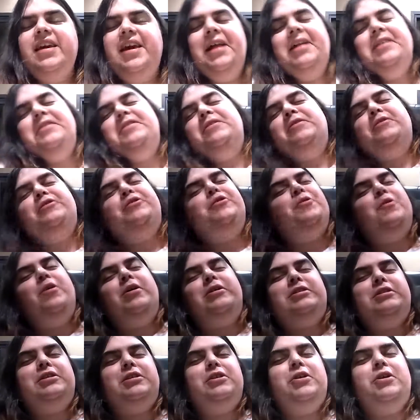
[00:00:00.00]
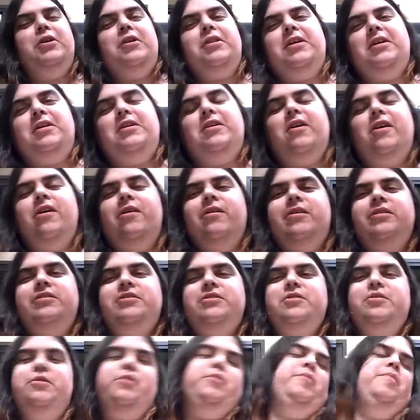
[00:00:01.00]
and so she wants to learn the guitar
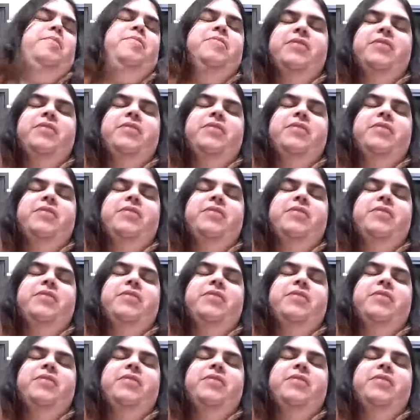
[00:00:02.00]
because